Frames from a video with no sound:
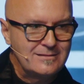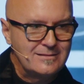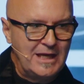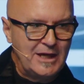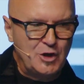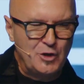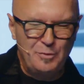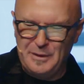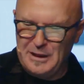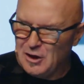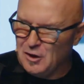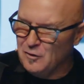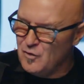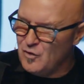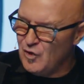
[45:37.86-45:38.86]
that could be
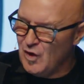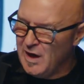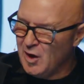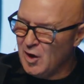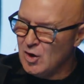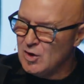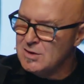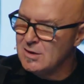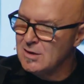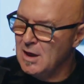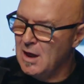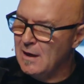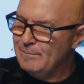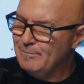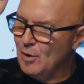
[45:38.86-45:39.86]
conferred
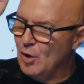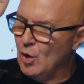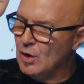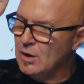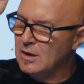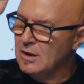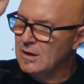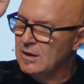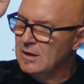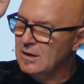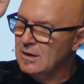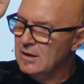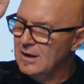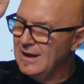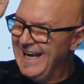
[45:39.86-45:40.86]
upon
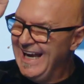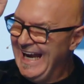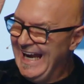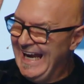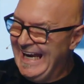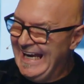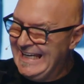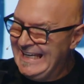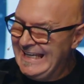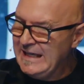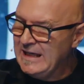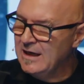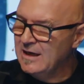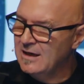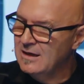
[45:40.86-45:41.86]

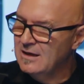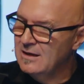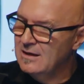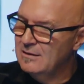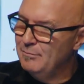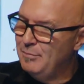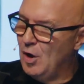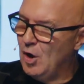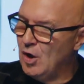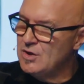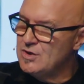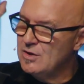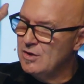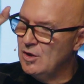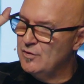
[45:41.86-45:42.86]
any
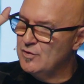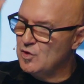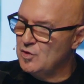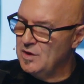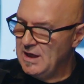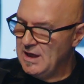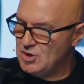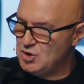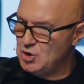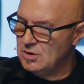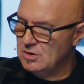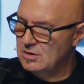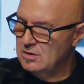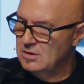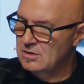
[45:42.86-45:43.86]
part of creation,
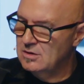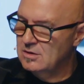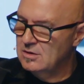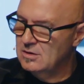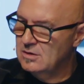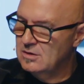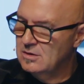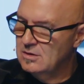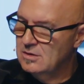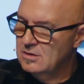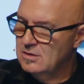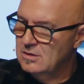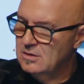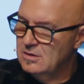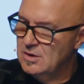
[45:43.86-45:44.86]

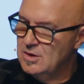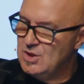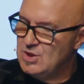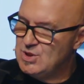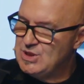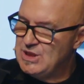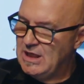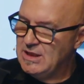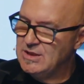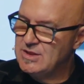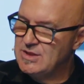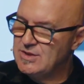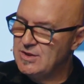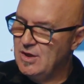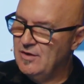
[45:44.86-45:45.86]
the
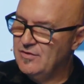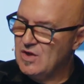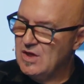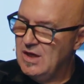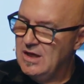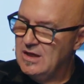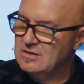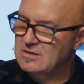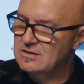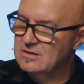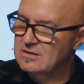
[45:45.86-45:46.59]
sons of God.